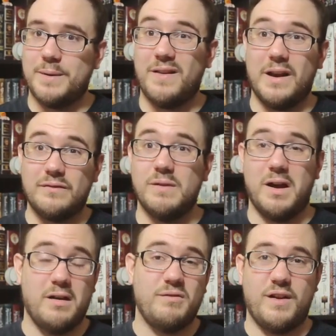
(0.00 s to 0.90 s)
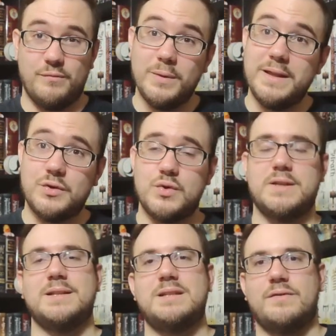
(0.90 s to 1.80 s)
but a lot of really
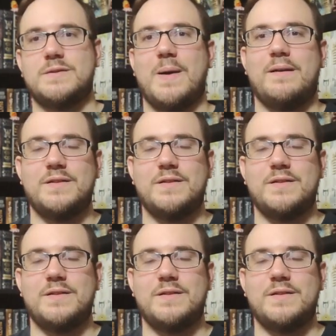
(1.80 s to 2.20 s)
interesting stuff as well.